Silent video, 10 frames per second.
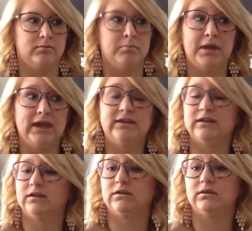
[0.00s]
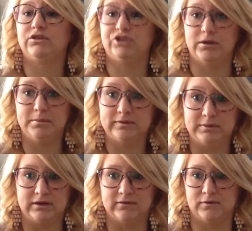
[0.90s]
baked chips,
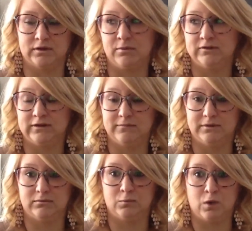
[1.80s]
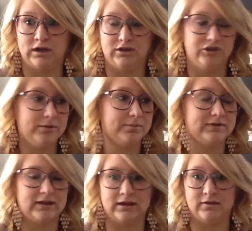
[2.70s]
because for some reason I've been wanting chips,
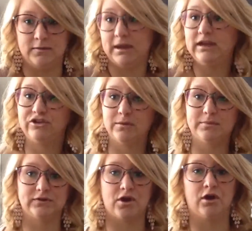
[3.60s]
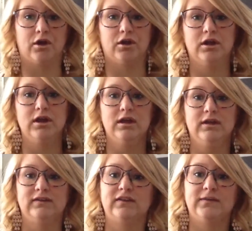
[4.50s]
and the baked chips are
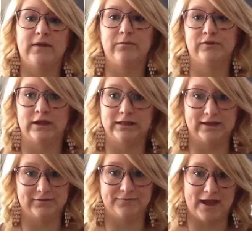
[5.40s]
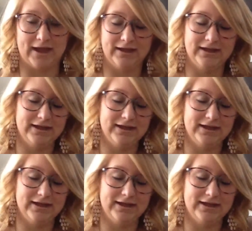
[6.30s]
65% less fat.